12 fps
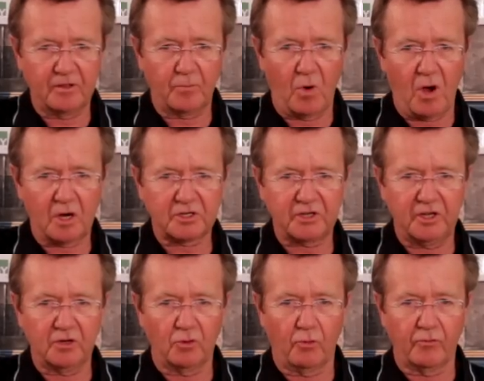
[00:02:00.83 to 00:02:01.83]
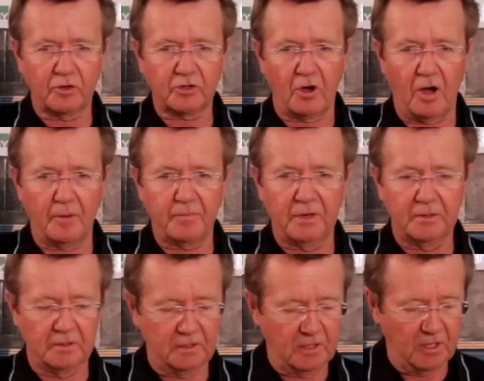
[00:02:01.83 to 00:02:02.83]
the box in over top
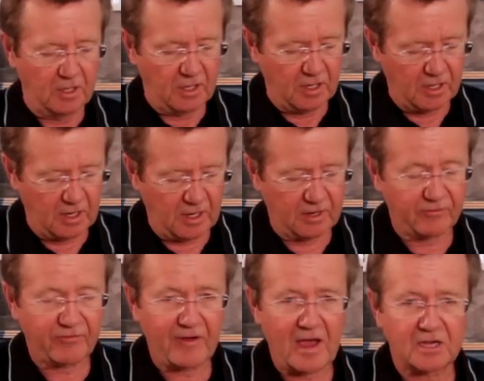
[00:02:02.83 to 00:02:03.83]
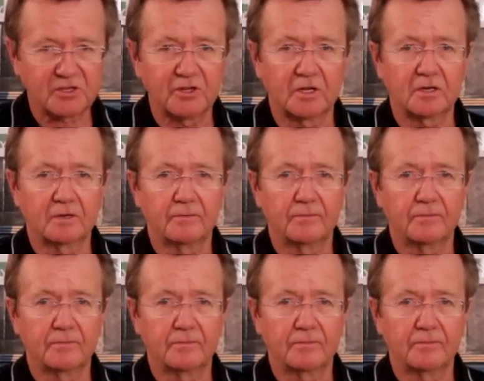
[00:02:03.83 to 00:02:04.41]
and fasten it,